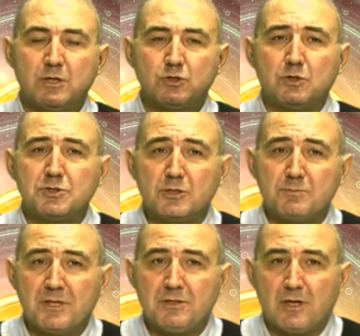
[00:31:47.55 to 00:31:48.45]
social
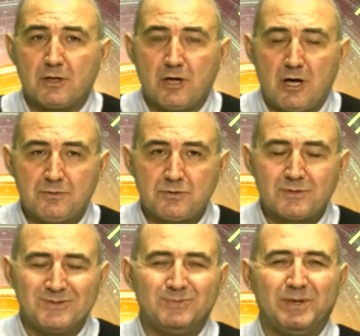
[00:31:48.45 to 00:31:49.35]
media accounts.
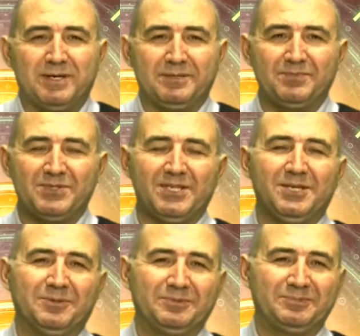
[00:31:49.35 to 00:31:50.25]
Goodbye. See you.